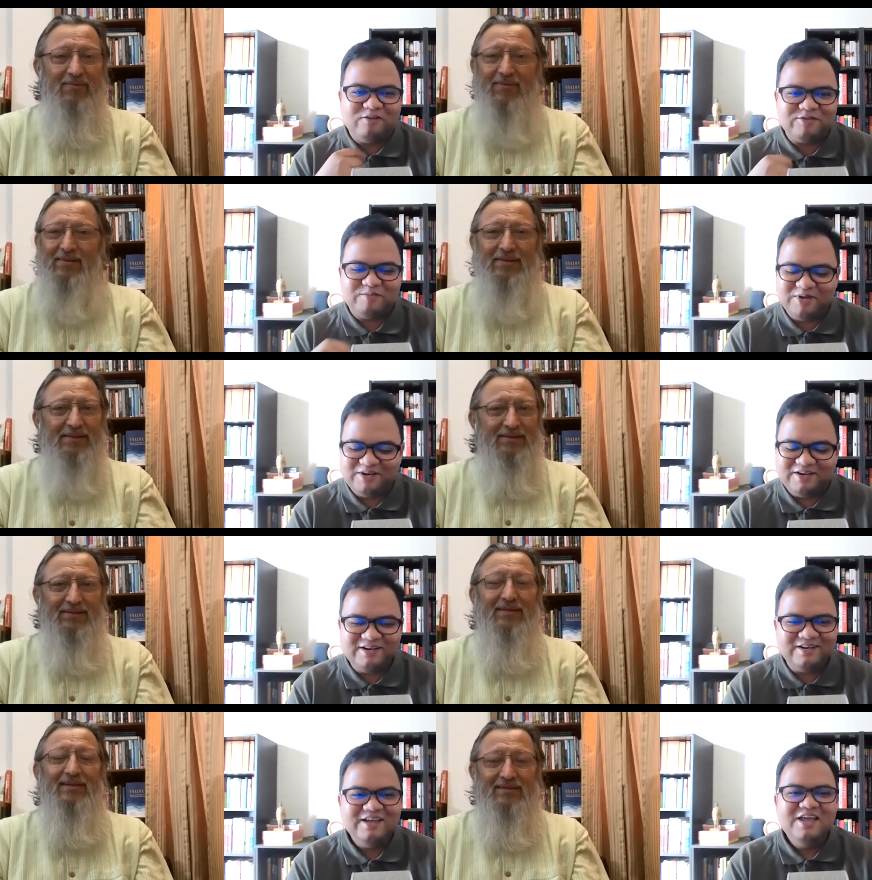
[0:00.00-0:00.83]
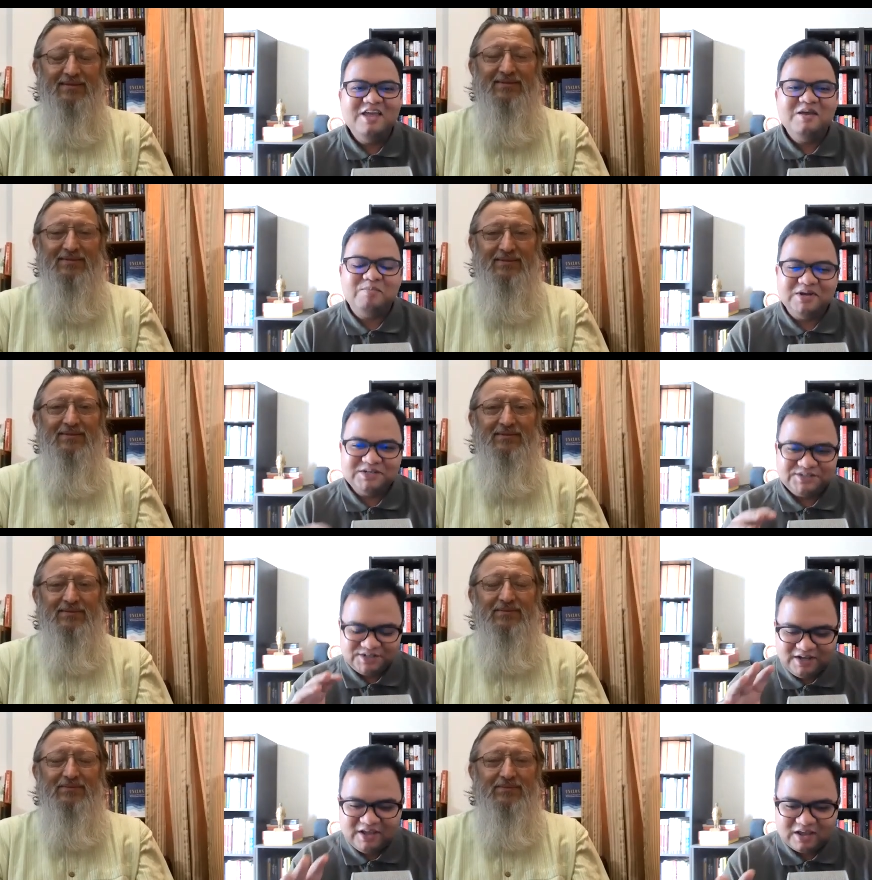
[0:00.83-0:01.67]
Speaker 1: laughable. but
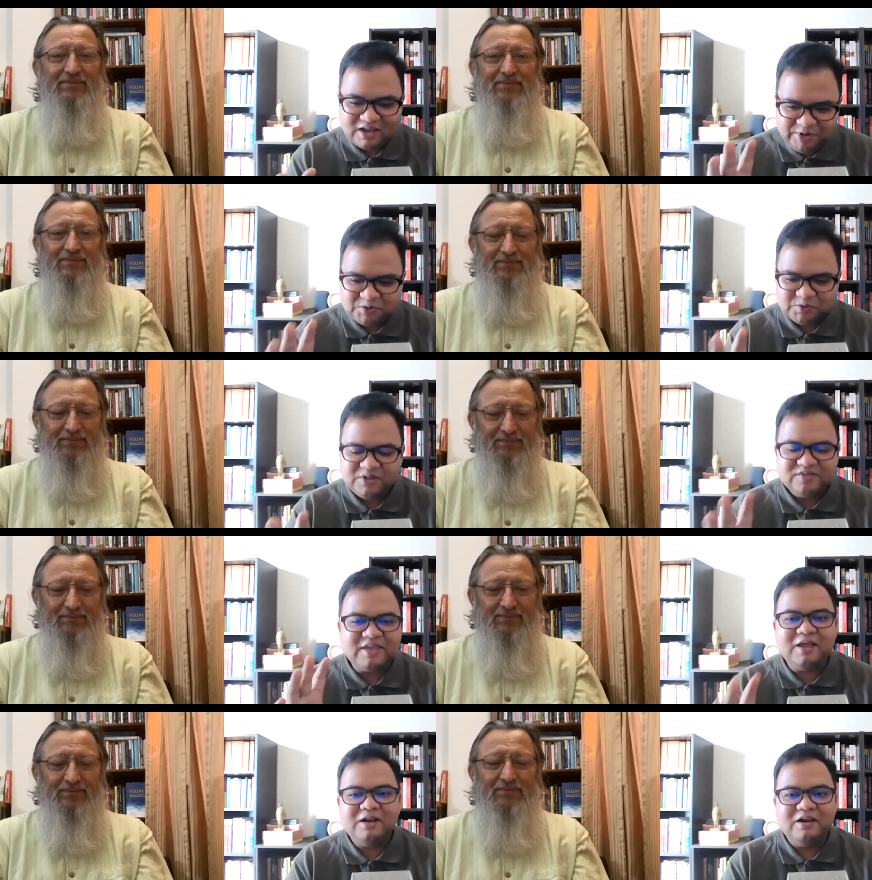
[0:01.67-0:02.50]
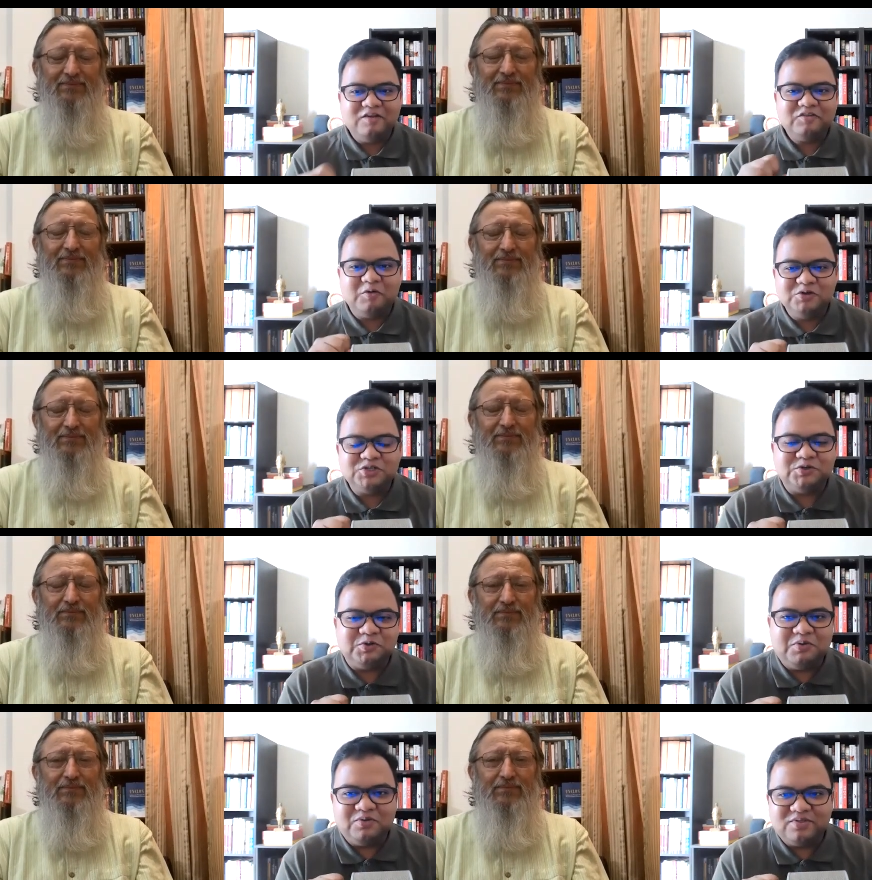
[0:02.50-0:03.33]
coming to the second last question
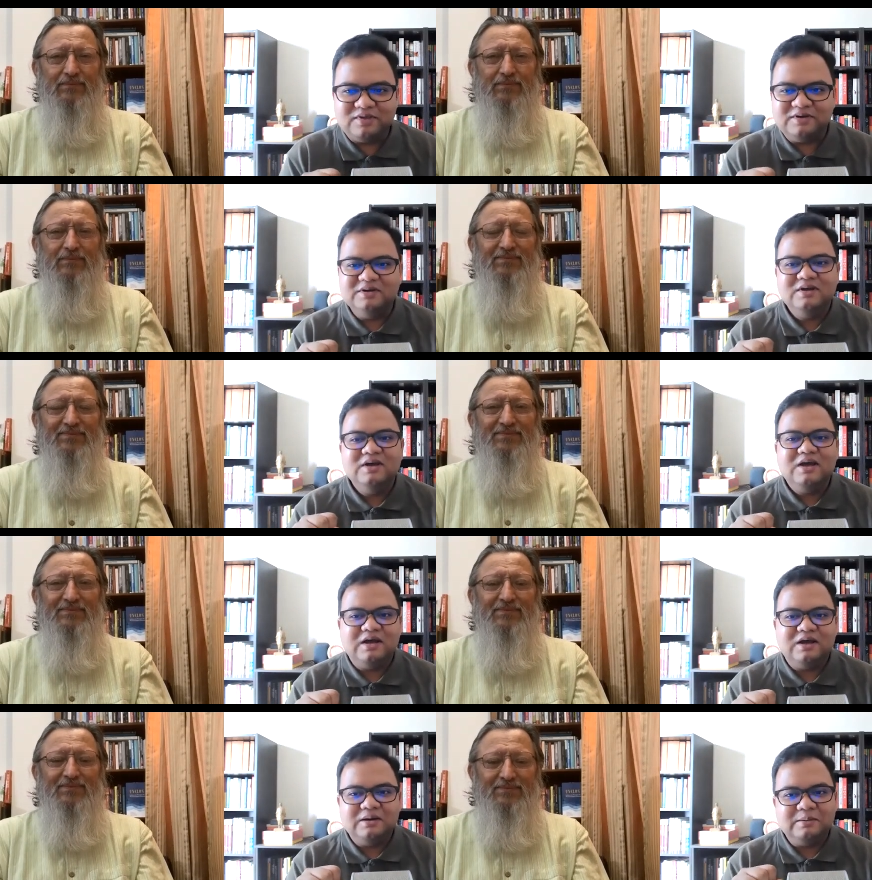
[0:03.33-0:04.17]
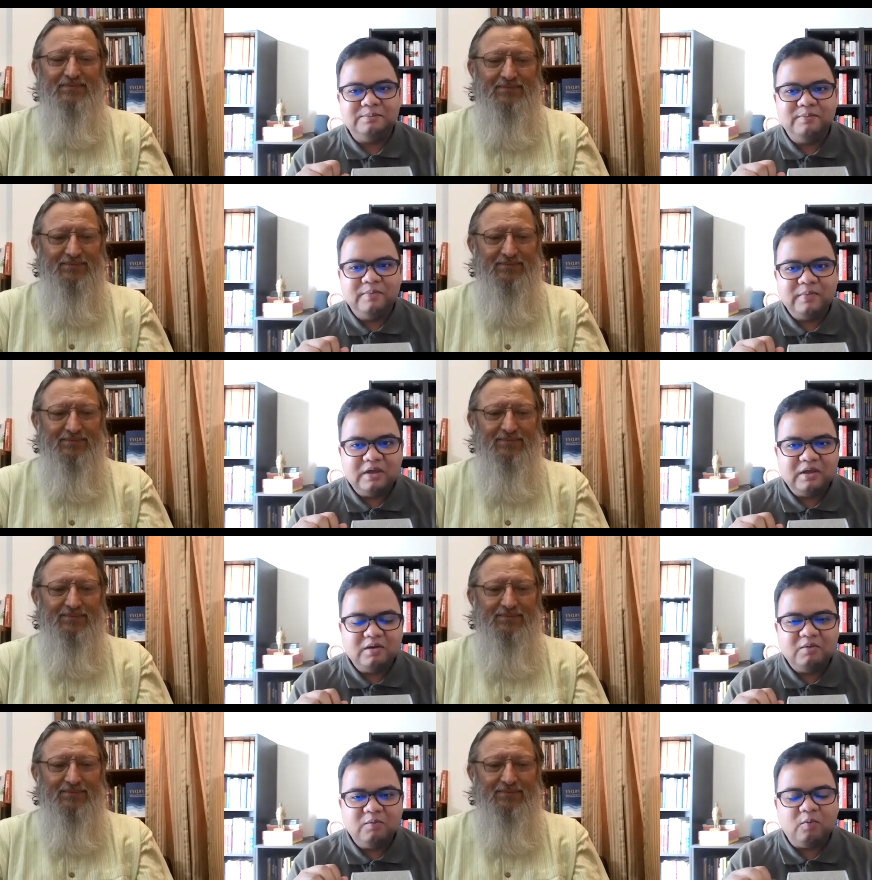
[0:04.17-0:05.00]
to you, sir, uh,
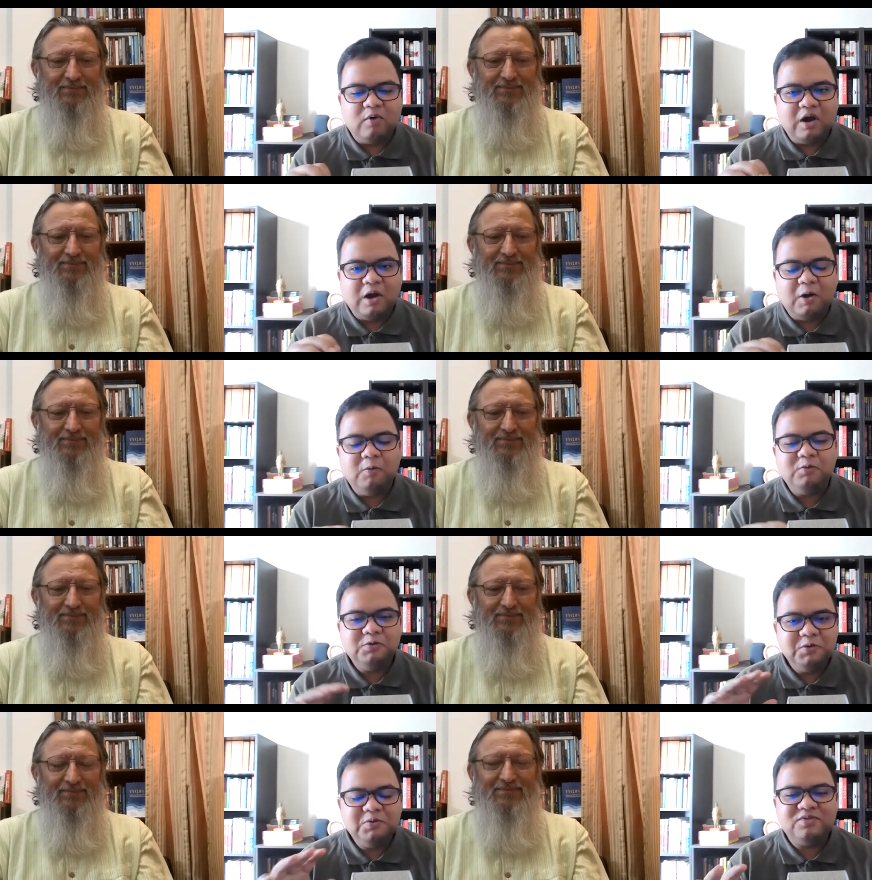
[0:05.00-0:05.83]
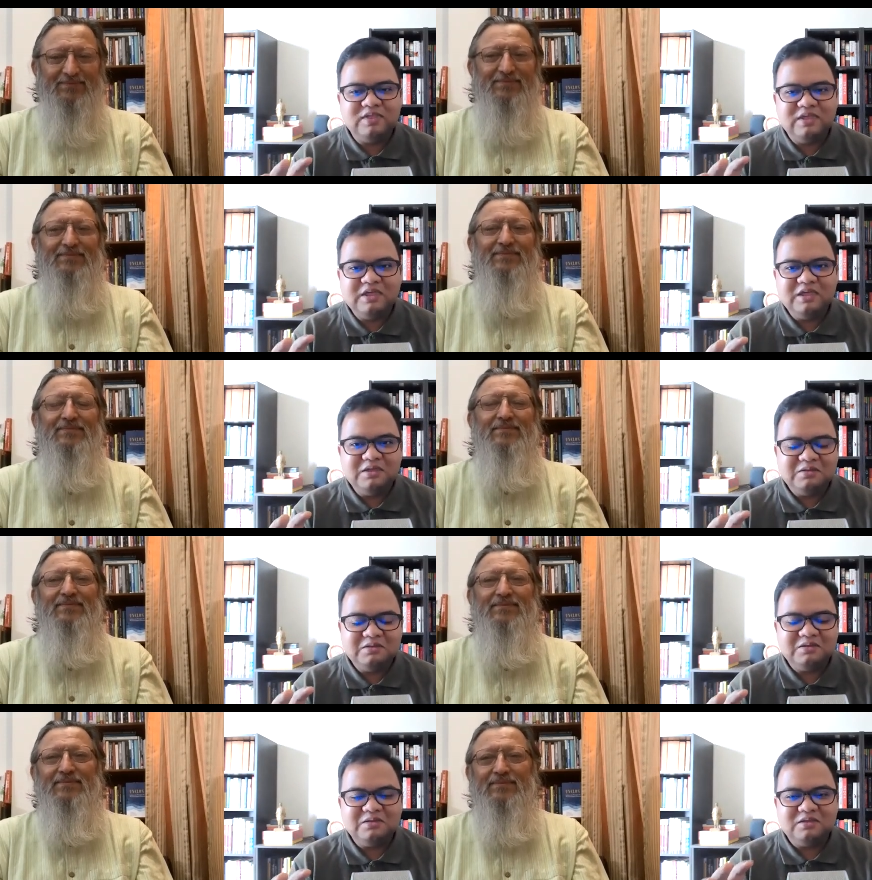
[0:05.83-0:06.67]
how do you see
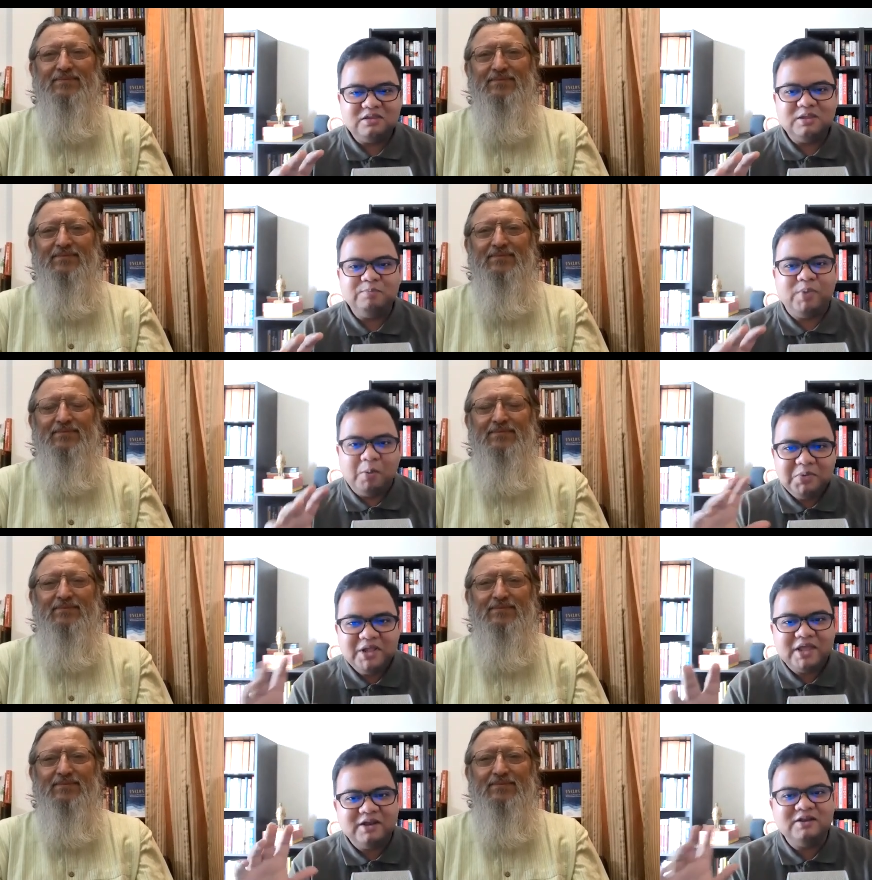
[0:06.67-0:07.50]
the public